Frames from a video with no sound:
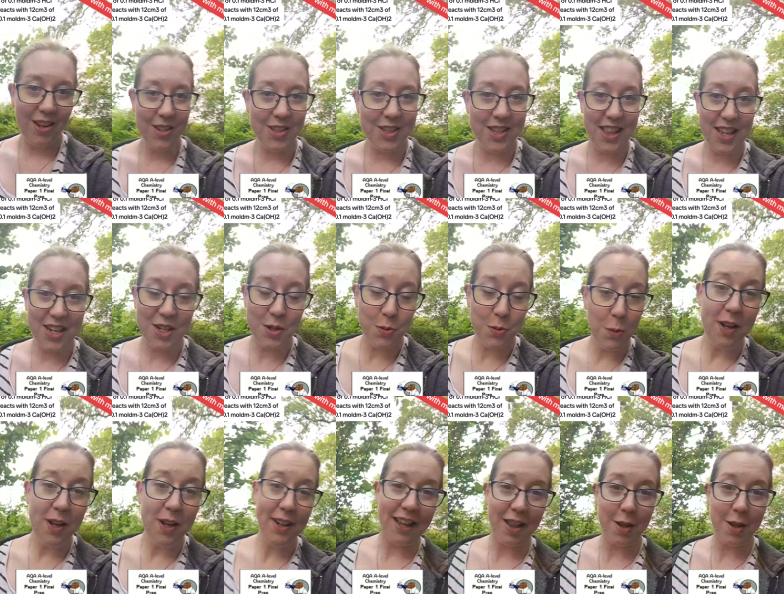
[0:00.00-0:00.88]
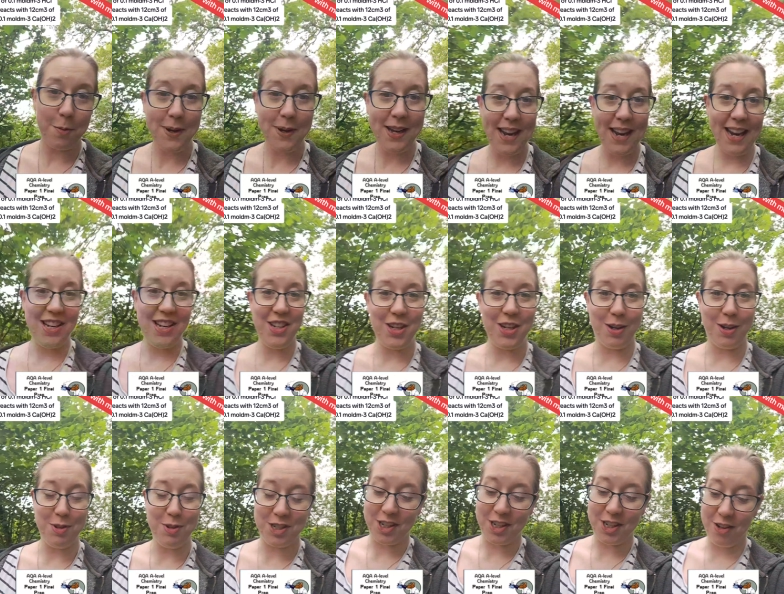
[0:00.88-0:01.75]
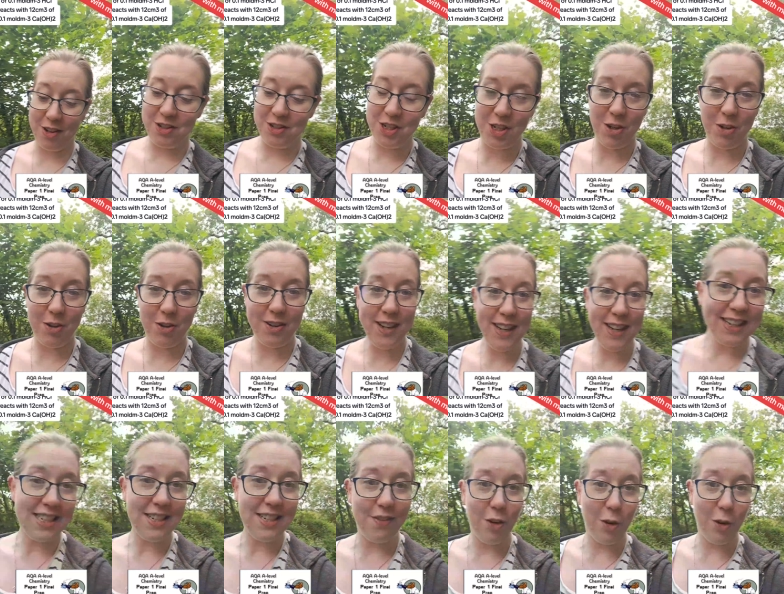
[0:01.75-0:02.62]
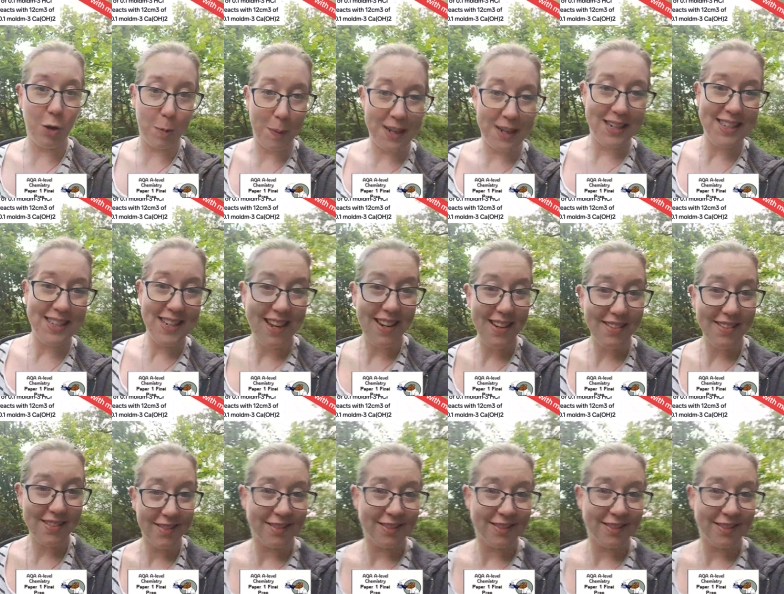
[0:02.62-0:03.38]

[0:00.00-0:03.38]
So then to work out the pH, I'm just going to do negative log base 10